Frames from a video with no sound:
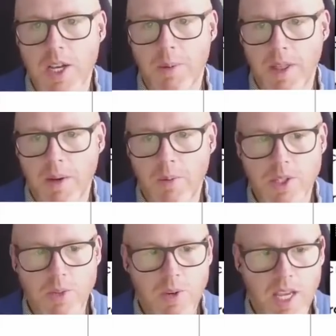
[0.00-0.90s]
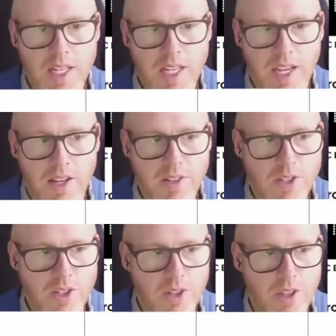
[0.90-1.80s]
But then once we get down
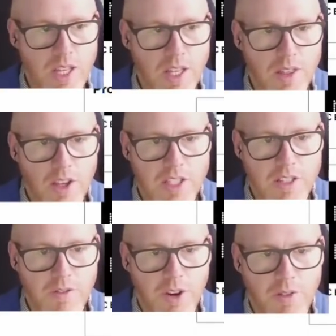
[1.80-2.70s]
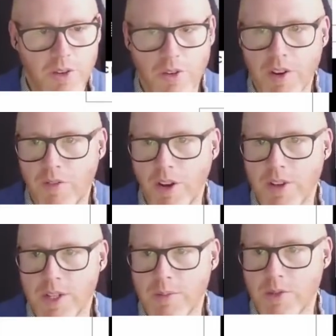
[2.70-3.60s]
to the 35 degree
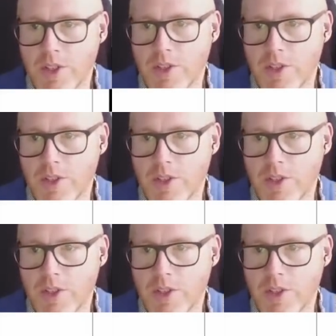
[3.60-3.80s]
flow temperature,